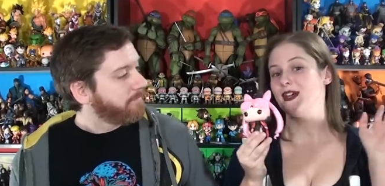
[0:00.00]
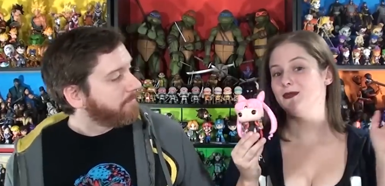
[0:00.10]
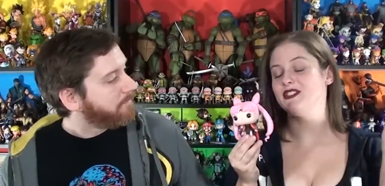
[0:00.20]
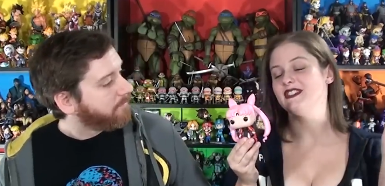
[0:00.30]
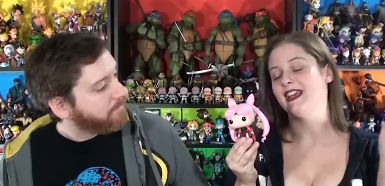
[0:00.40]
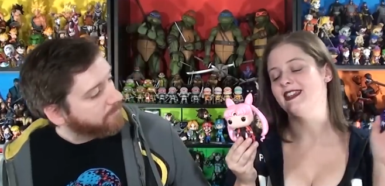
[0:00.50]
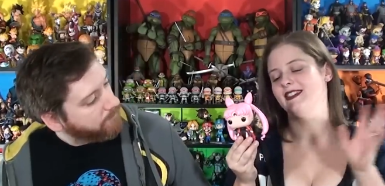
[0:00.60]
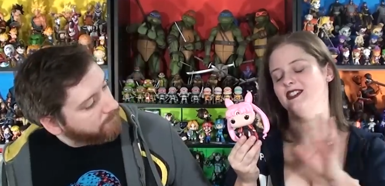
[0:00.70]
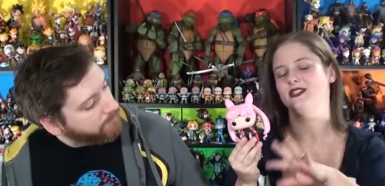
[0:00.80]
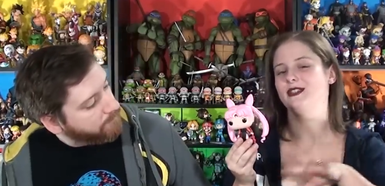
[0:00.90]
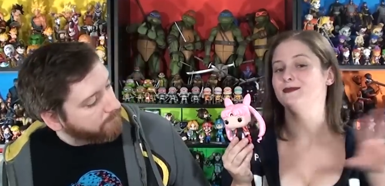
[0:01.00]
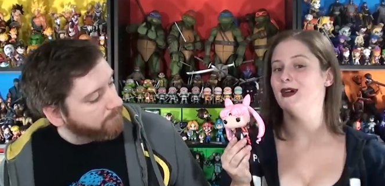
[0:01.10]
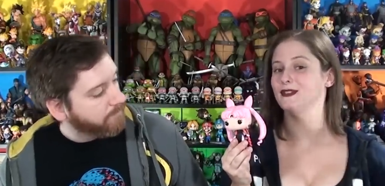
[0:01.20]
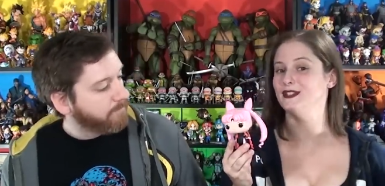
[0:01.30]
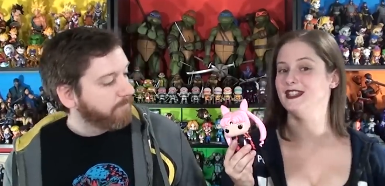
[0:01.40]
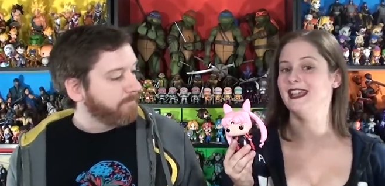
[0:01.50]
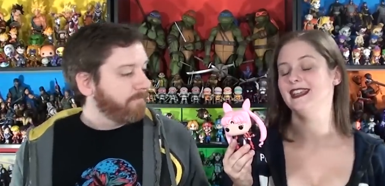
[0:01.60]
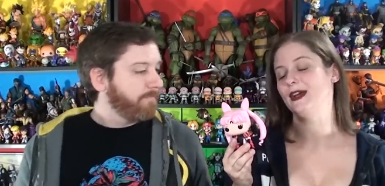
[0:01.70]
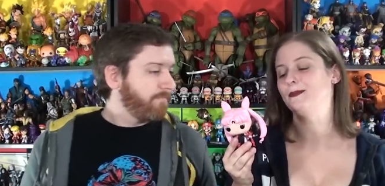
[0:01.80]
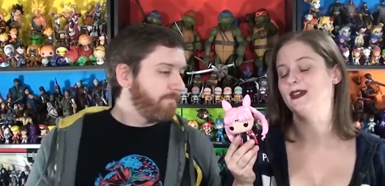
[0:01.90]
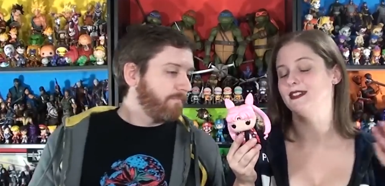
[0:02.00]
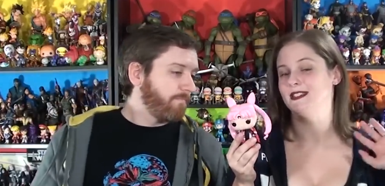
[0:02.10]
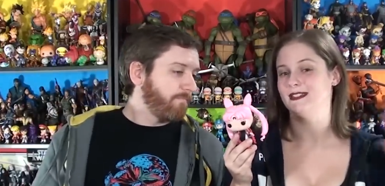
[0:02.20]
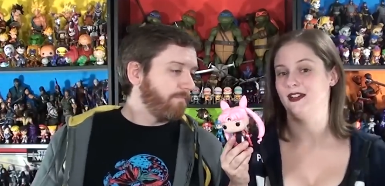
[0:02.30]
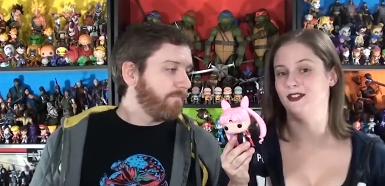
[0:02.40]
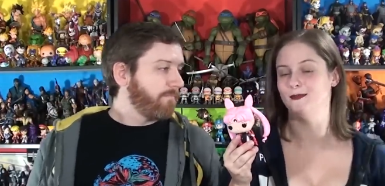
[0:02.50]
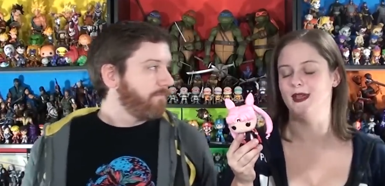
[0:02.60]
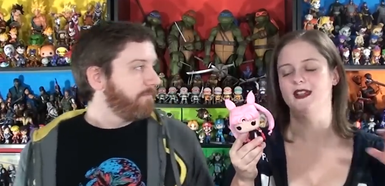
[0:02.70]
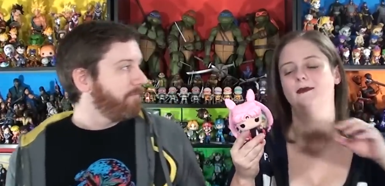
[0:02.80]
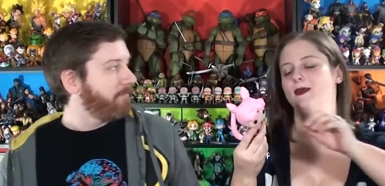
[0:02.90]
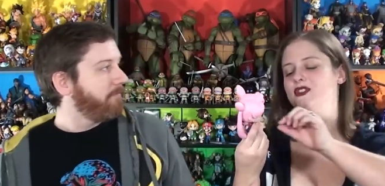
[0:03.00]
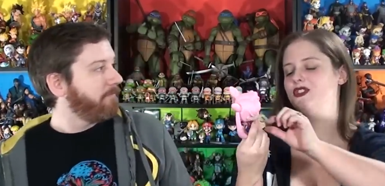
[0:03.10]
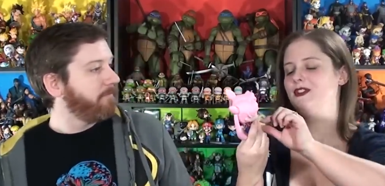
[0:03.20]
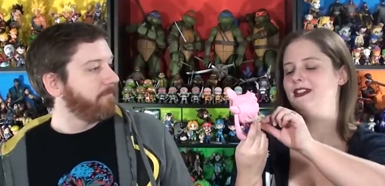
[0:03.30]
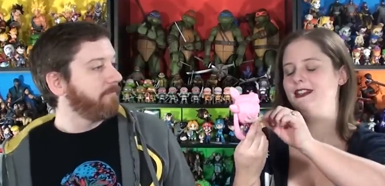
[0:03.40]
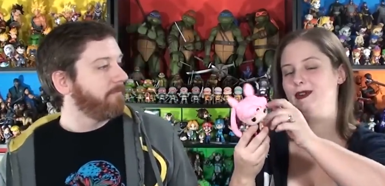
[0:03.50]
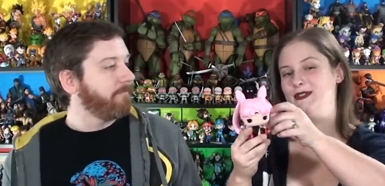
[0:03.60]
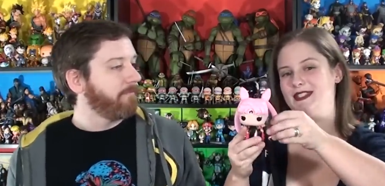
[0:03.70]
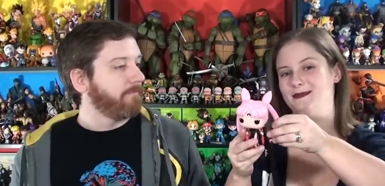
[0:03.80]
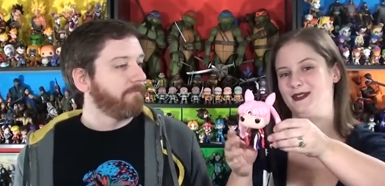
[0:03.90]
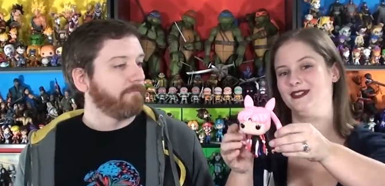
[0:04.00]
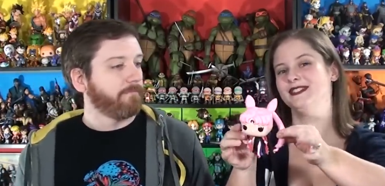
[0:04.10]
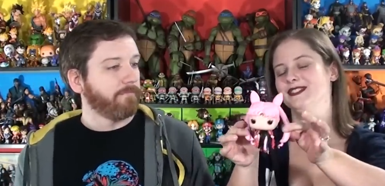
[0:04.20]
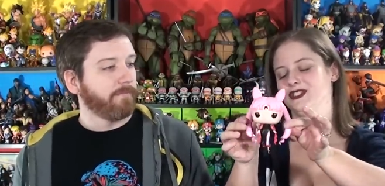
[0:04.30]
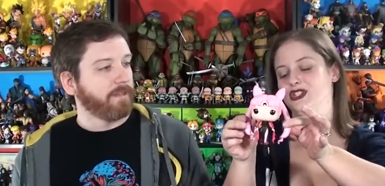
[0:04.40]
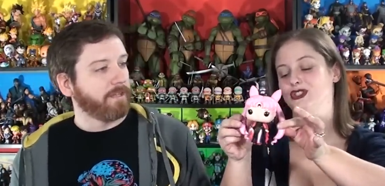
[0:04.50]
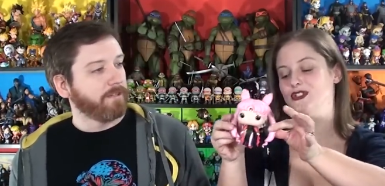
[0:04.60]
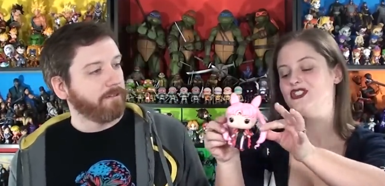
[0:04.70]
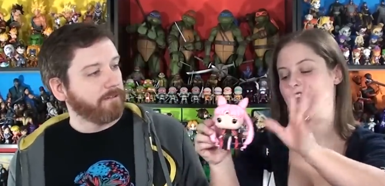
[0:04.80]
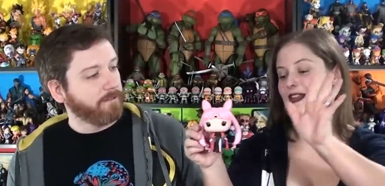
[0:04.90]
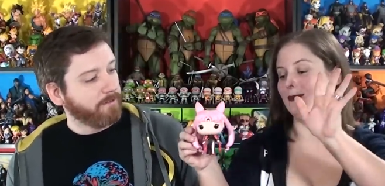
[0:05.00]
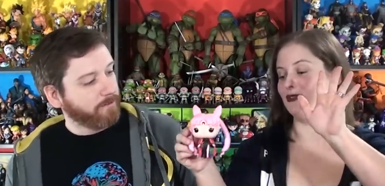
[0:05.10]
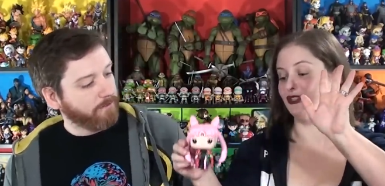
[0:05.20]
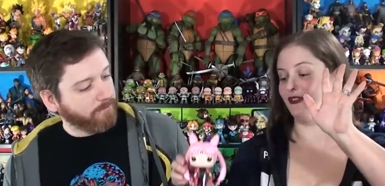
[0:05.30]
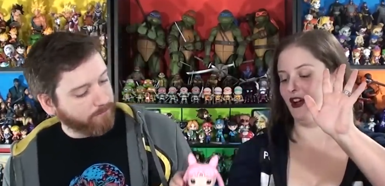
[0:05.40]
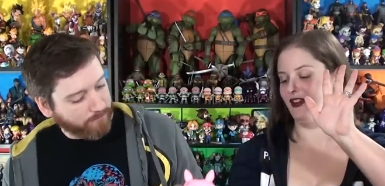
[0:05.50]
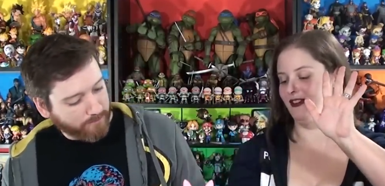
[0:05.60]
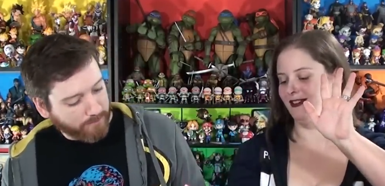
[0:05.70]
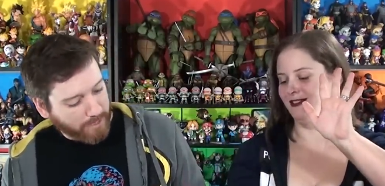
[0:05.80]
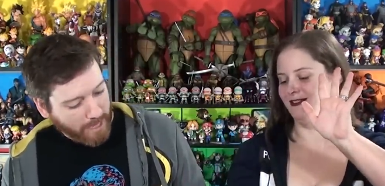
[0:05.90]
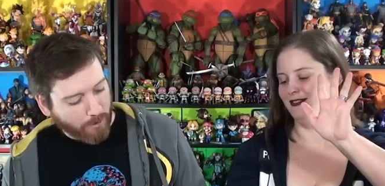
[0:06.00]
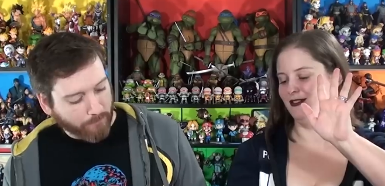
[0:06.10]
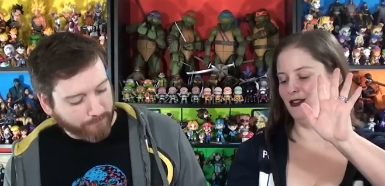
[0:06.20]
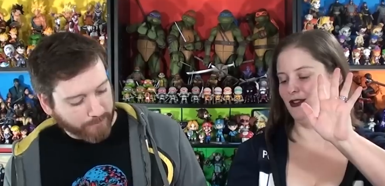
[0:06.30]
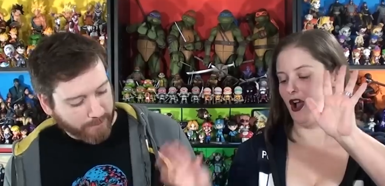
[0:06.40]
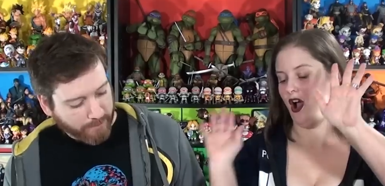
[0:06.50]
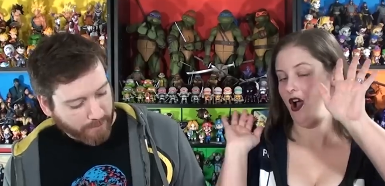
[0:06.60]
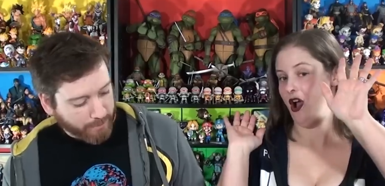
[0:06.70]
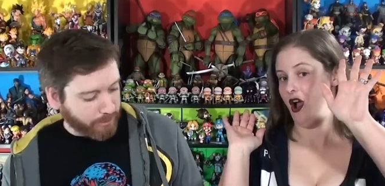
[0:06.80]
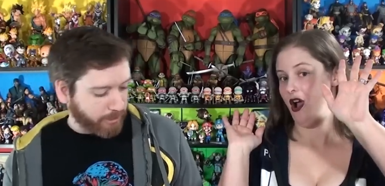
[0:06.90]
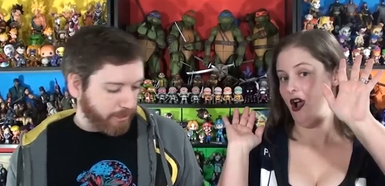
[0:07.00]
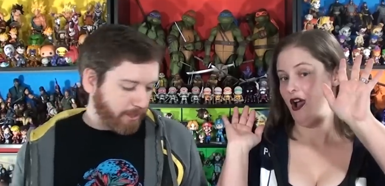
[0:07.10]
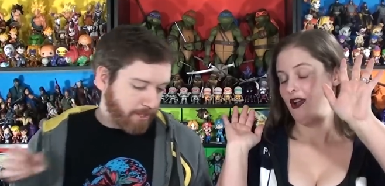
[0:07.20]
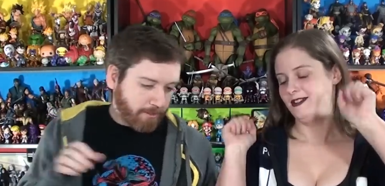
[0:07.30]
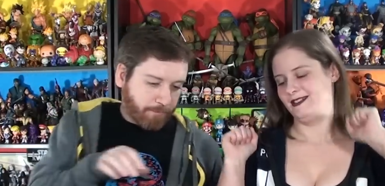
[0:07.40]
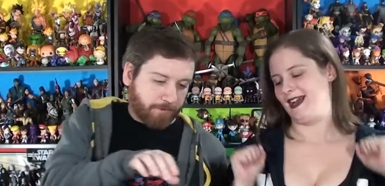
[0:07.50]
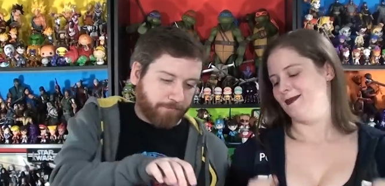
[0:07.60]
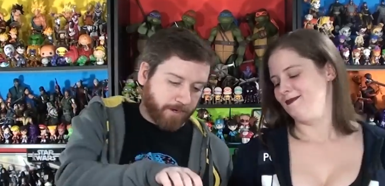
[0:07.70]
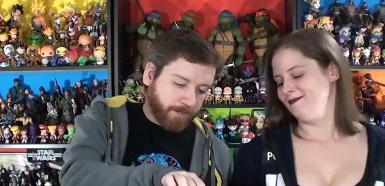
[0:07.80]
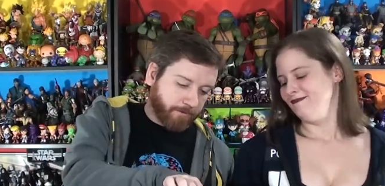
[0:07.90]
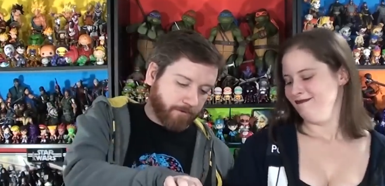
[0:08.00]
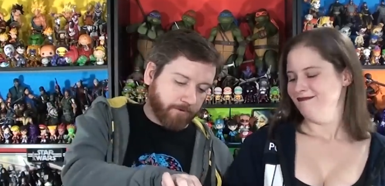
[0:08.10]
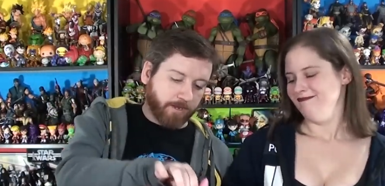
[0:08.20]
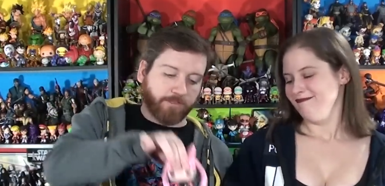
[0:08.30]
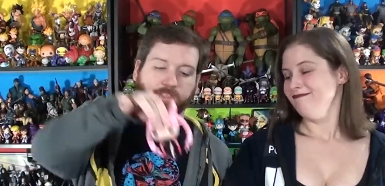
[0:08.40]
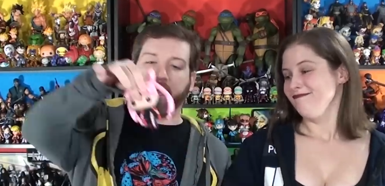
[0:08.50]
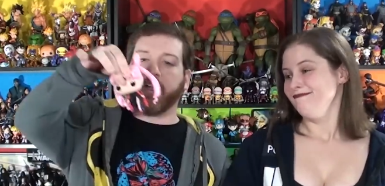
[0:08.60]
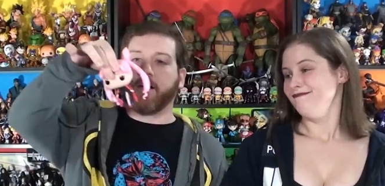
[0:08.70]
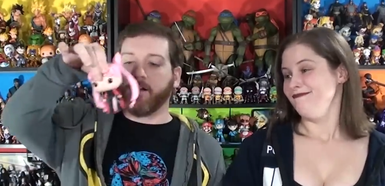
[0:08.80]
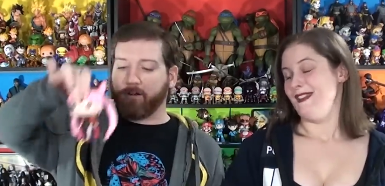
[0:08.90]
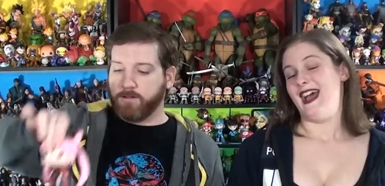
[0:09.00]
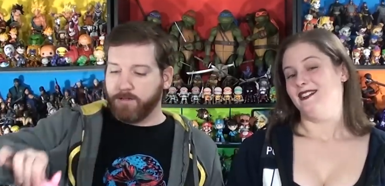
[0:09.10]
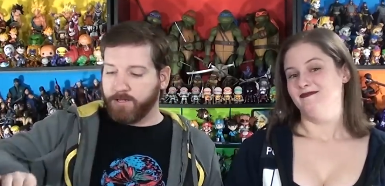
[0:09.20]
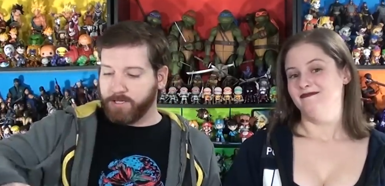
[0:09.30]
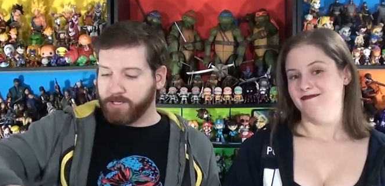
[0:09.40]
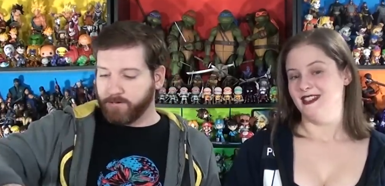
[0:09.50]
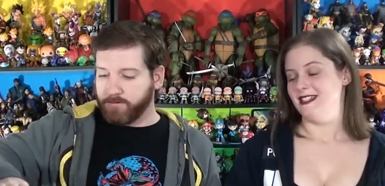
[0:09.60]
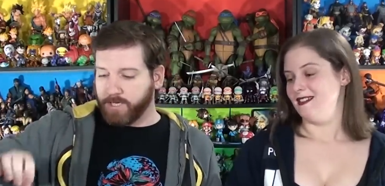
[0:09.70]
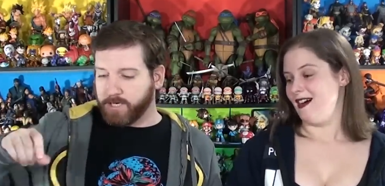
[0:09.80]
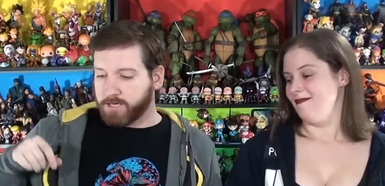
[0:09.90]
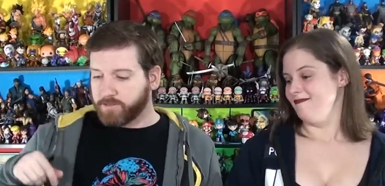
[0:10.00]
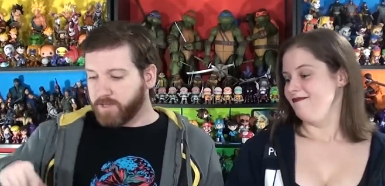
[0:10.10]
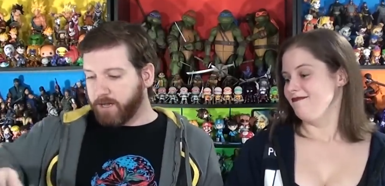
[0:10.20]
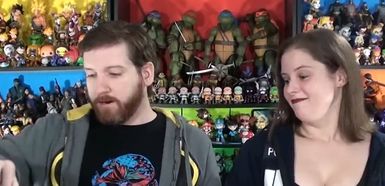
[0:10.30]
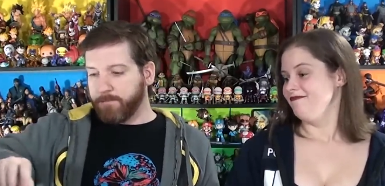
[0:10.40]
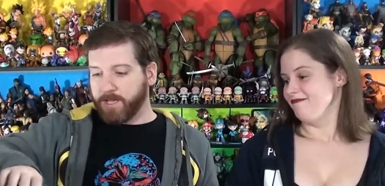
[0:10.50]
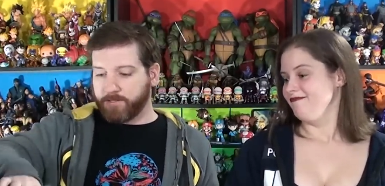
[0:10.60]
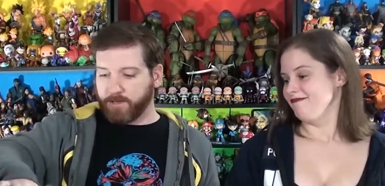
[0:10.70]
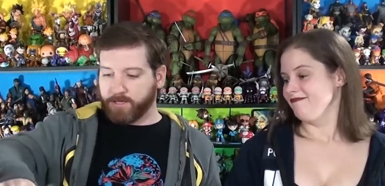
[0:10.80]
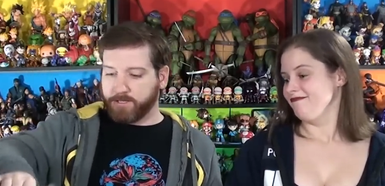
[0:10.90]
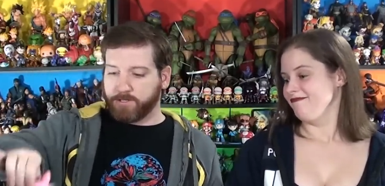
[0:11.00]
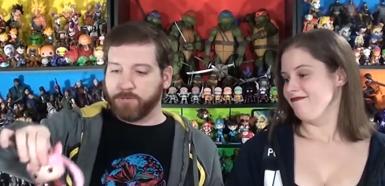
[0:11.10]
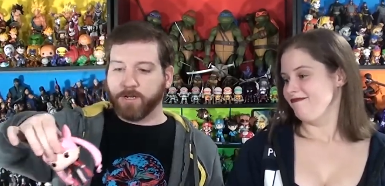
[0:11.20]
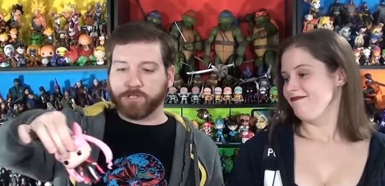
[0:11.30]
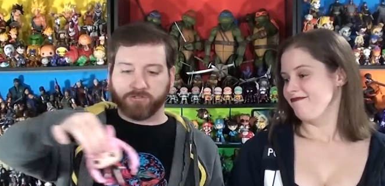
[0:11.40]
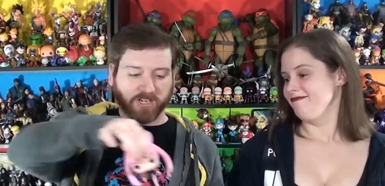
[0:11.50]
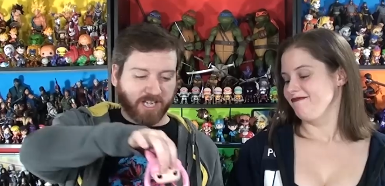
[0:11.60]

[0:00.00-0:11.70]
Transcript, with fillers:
Speaker 1: come with a stand. I just didn't bother to take it out because I'll make a bunch of crinkly noises, but she should stand up just fine.
Speaker 2: Yeah, hopefully. Actually, she stands up pretty yeah. fine on her own because of the hair.
Speaker 1: Yeah.
Speaker 2: You don't the, need it because the hair makes, like, two extra